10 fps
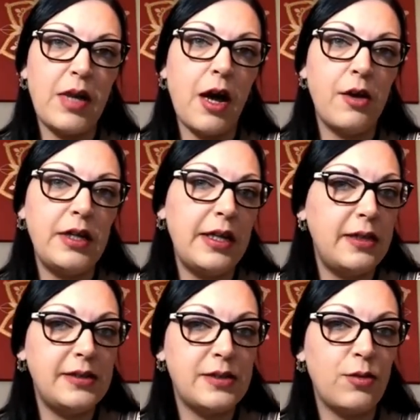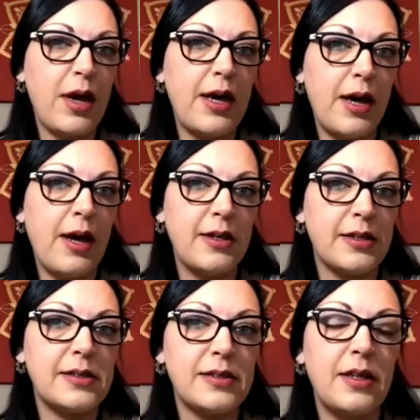only eats away at
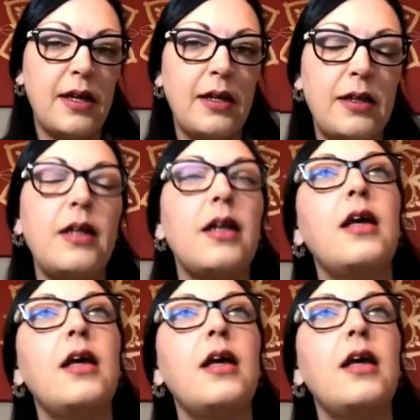us. And